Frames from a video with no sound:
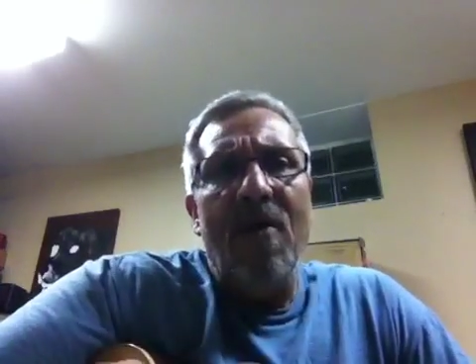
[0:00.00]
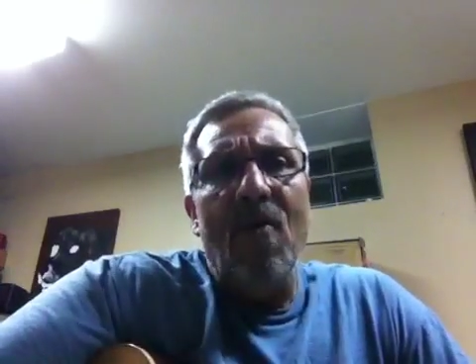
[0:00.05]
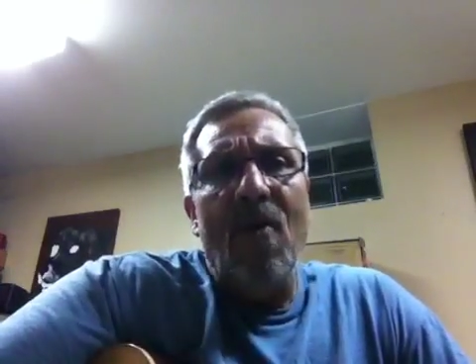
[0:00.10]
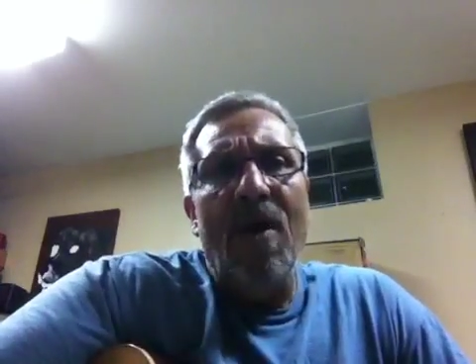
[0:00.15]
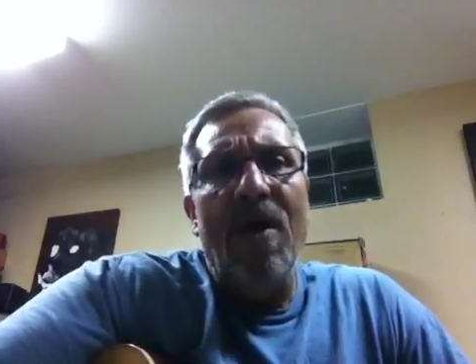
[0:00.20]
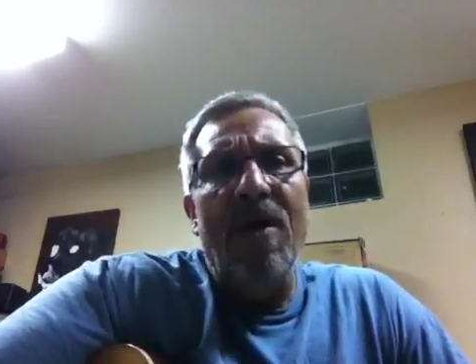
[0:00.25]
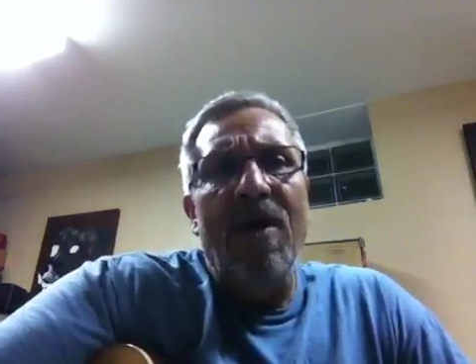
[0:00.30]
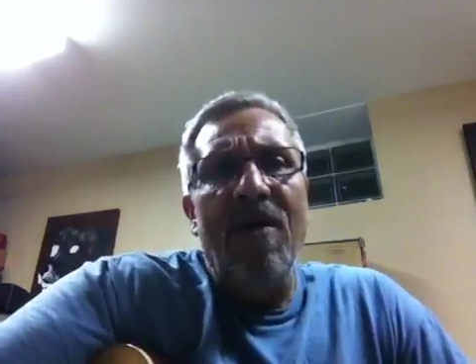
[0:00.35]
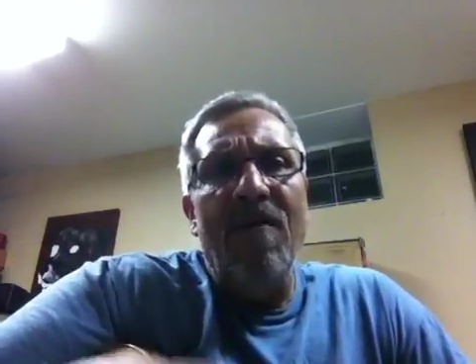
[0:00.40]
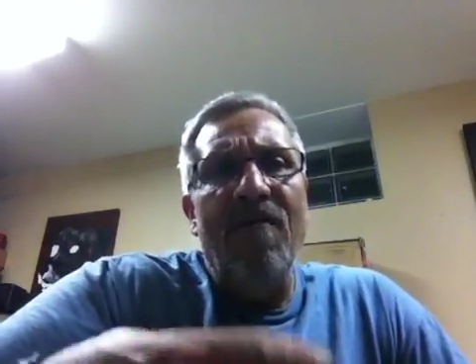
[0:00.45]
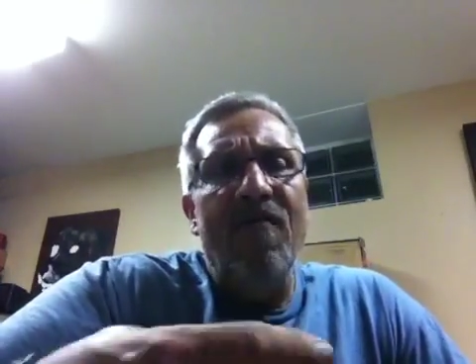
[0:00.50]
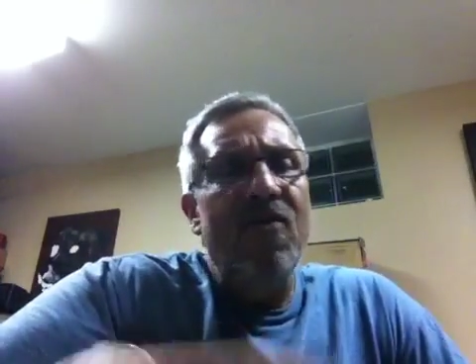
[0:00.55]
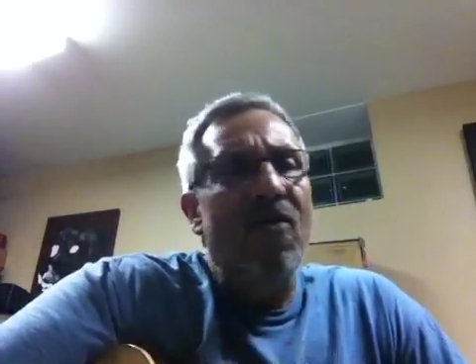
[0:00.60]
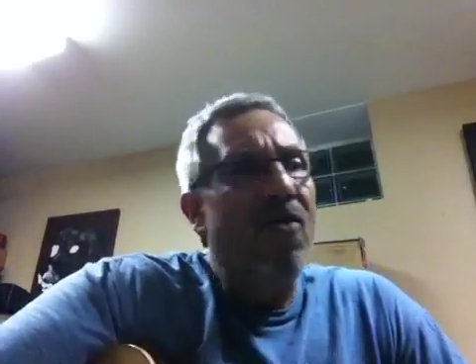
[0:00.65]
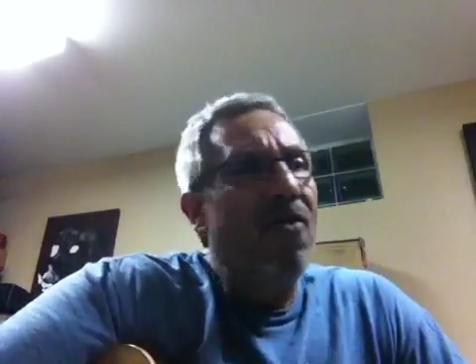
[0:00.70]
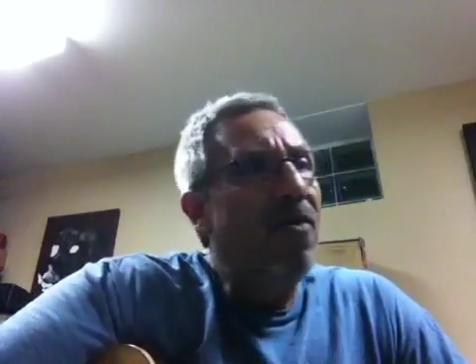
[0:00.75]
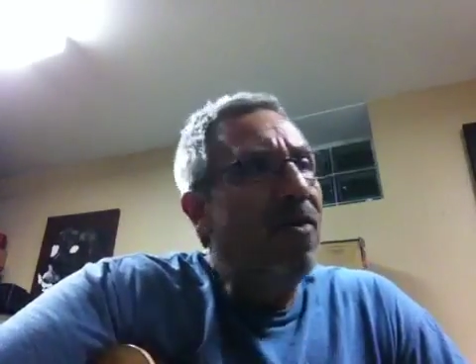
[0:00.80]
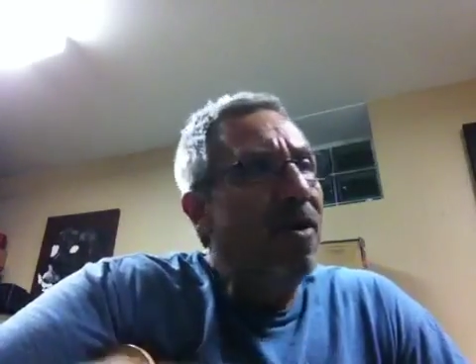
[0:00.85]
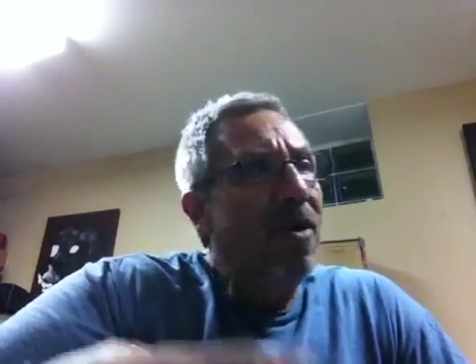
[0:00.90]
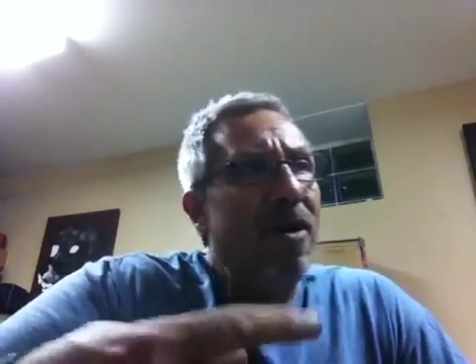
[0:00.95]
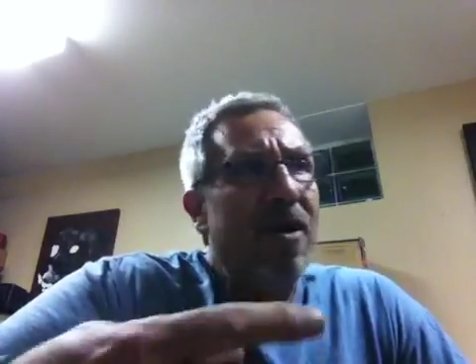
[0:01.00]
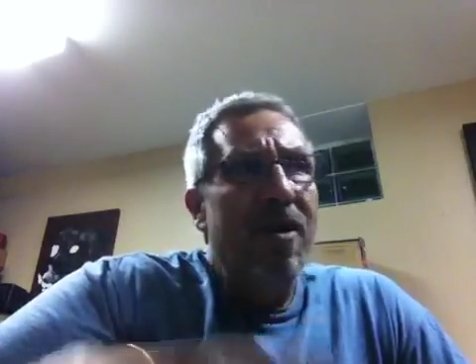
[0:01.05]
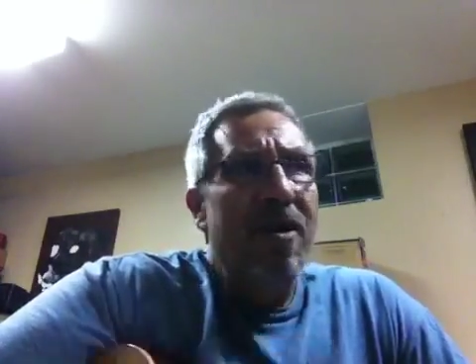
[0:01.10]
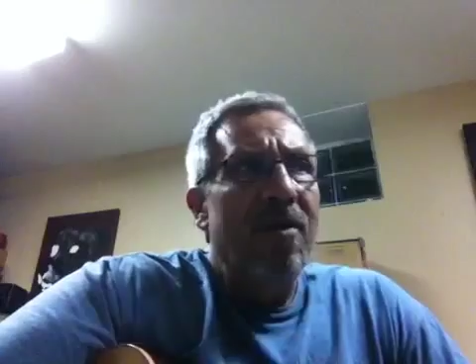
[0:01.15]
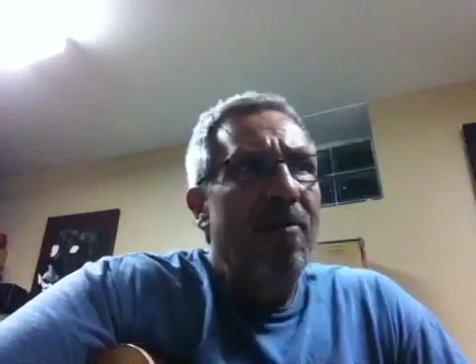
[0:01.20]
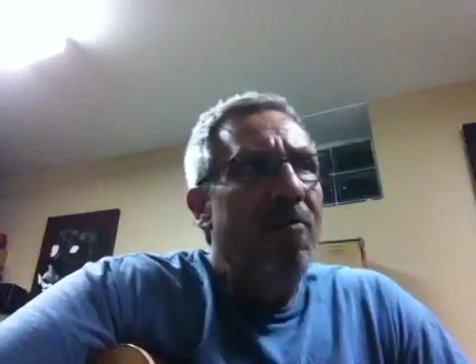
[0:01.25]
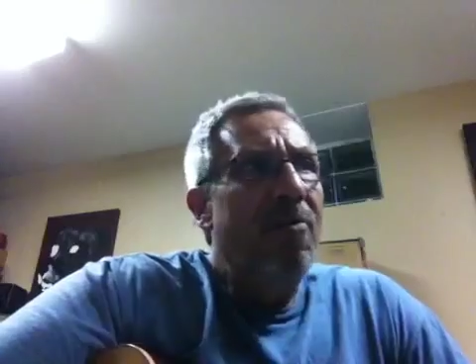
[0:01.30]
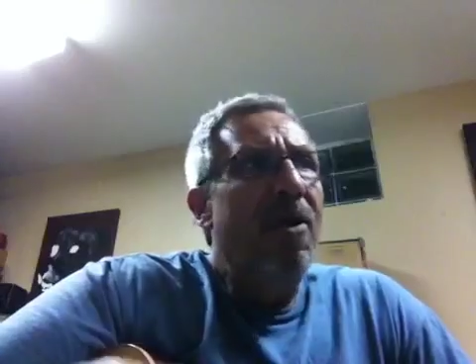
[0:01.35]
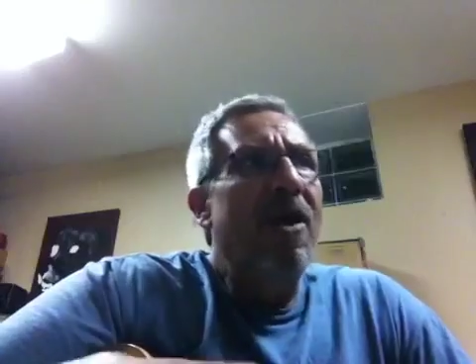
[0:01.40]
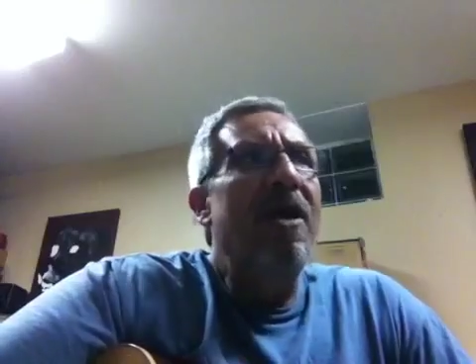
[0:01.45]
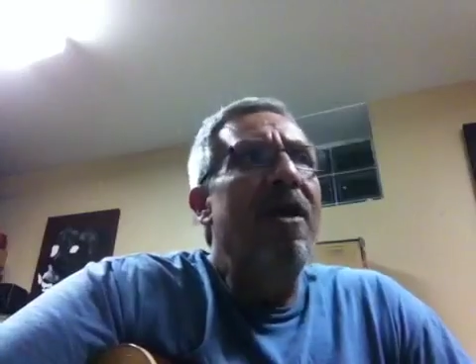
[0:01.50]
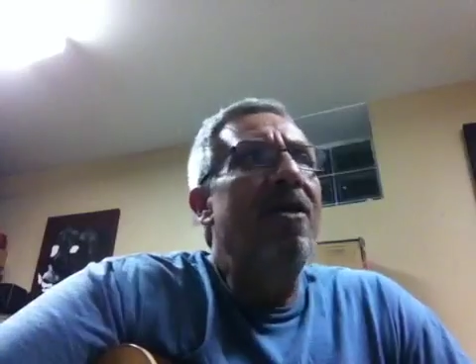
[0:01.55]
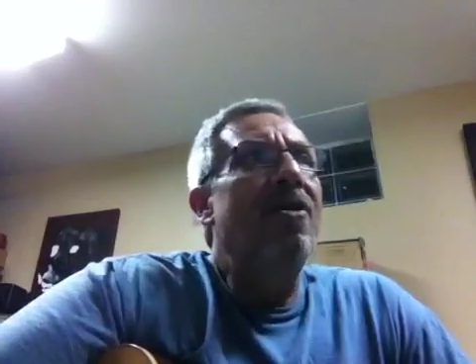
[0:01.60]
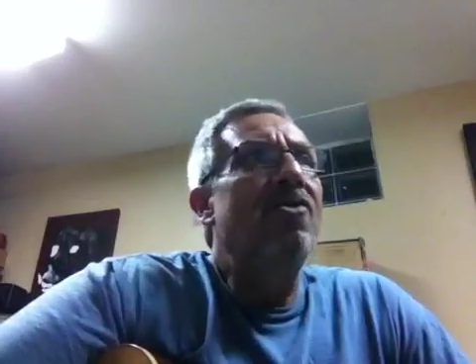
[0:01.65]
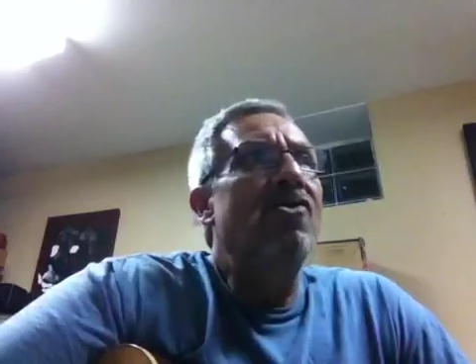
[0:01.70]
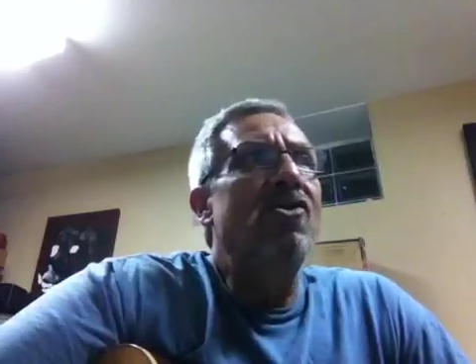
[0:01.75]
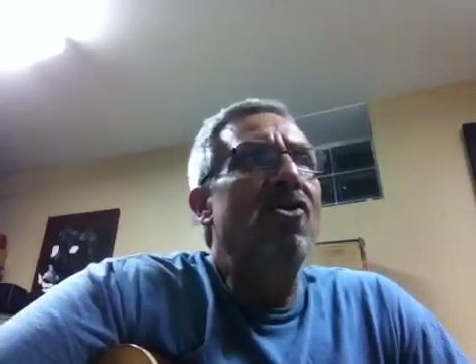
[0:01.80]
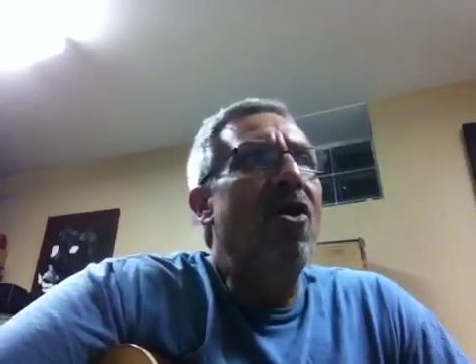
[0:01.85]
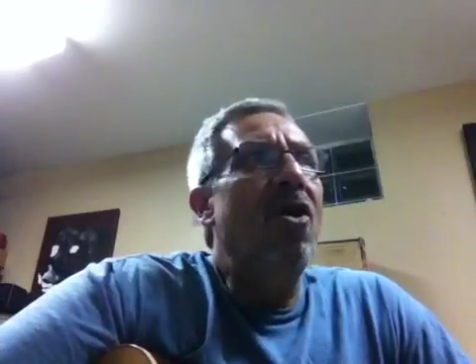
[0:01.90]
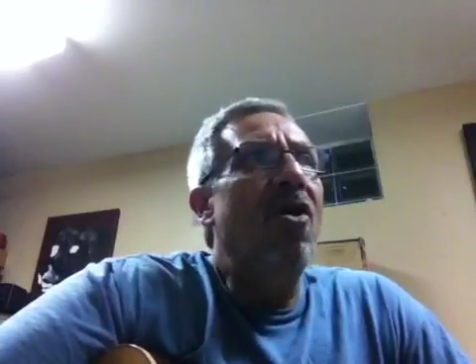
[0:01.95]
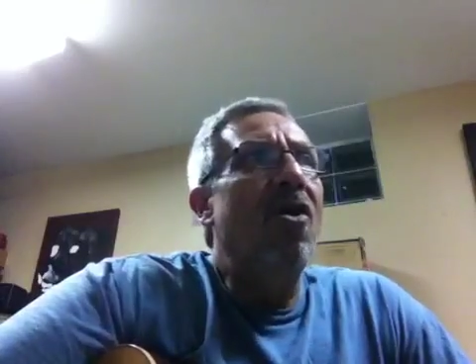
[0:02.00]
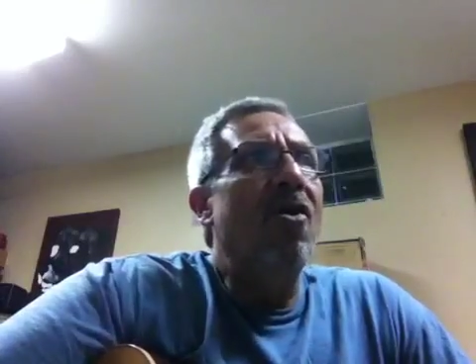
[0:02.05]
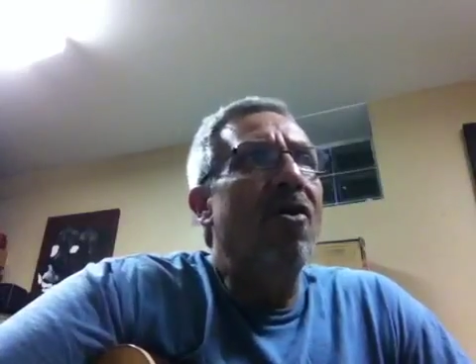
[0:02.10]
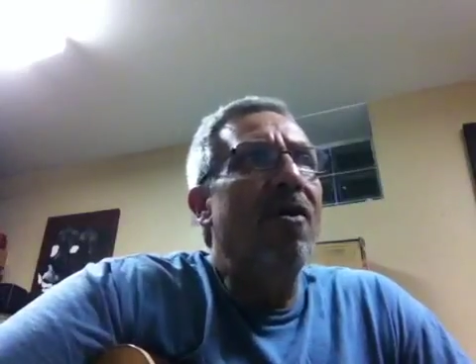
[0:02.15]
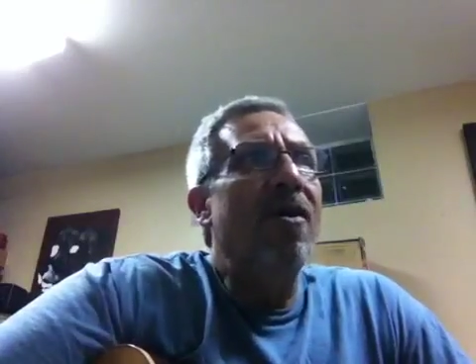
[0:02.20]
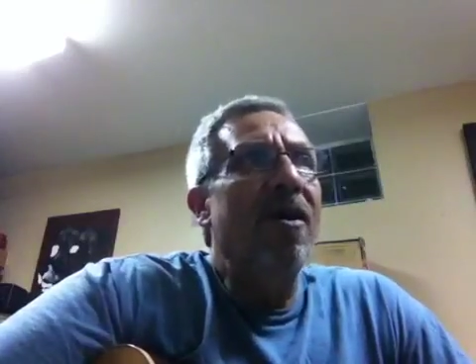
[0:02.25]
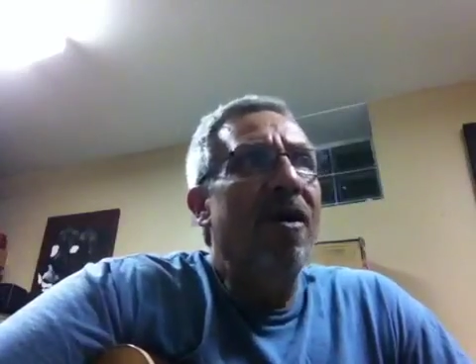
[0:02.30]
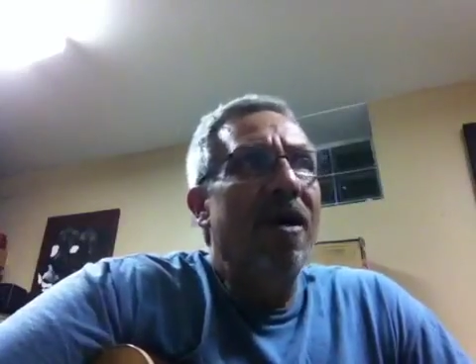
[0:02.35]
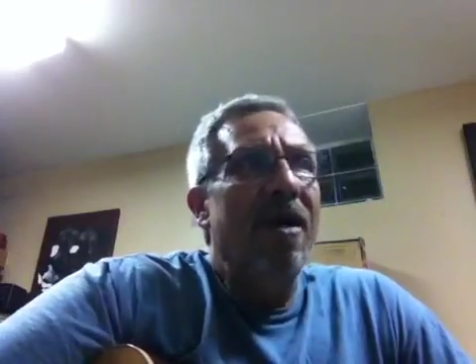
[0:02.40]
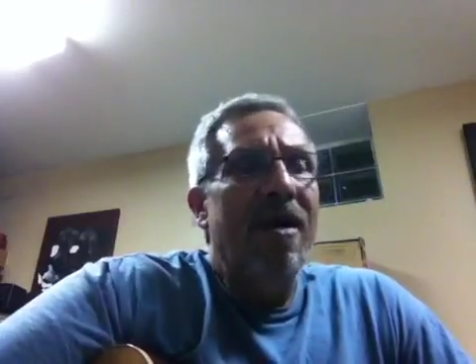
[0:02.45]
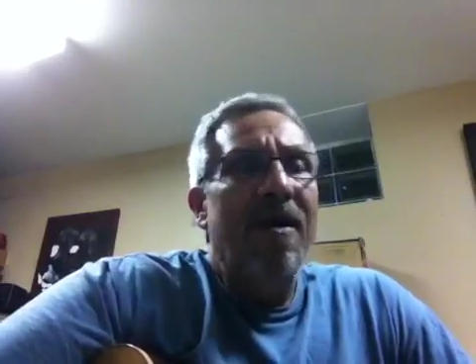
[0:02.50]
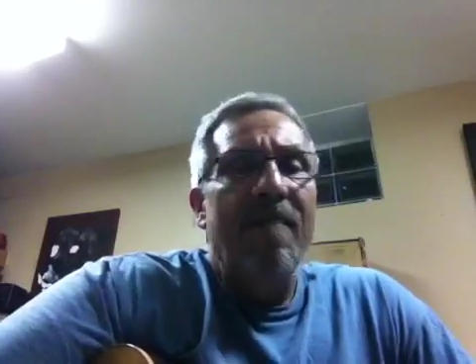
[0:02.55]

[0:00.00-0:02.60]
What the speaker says: I want you to, if you're playing a song,